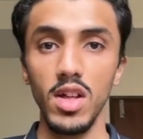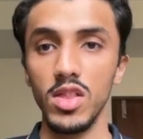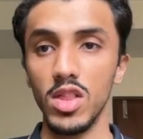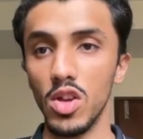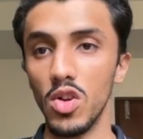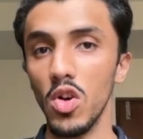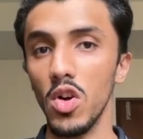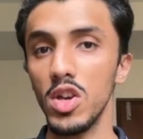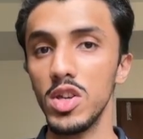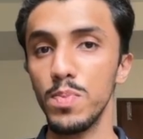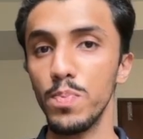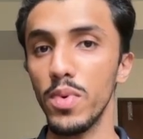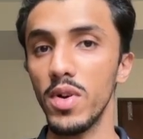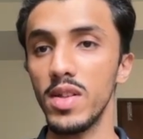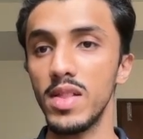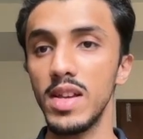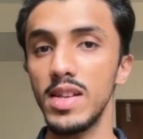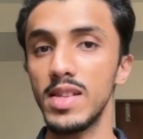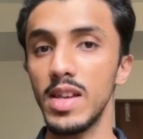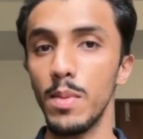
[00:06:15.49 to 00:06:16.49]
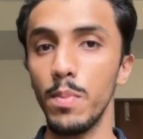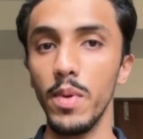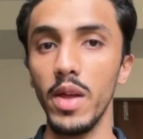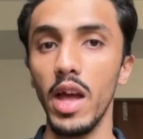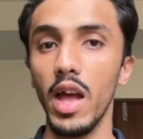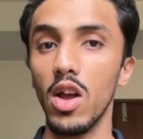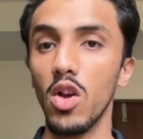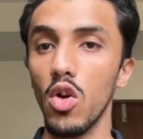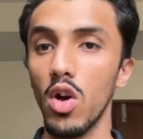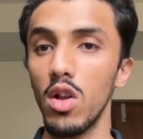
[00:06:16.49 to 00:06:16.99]
the cost per this
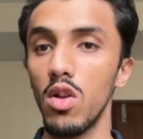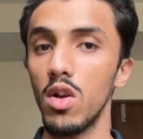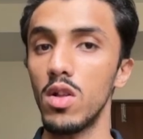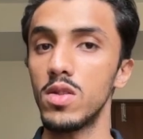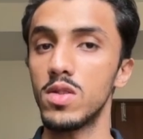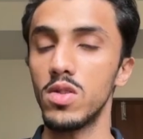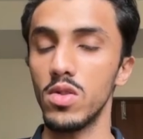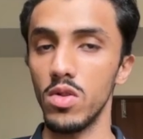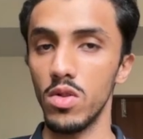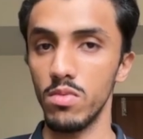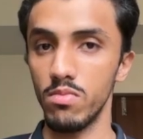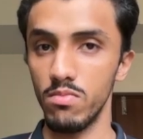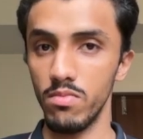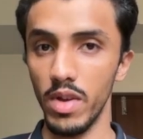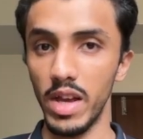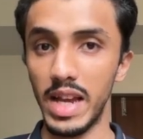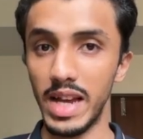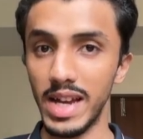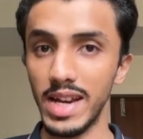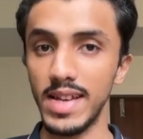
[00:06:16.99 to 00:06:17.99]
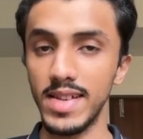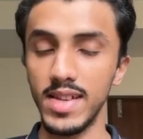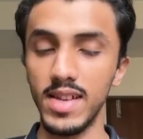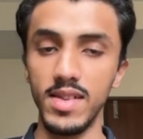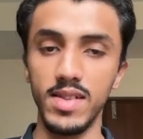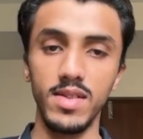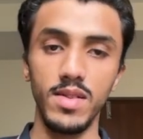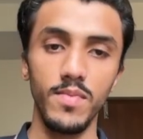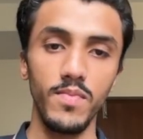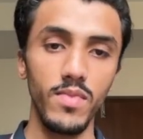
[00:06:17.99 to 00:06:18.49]
API call also
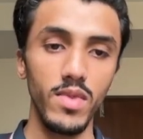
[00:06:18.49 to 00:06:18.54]
increases.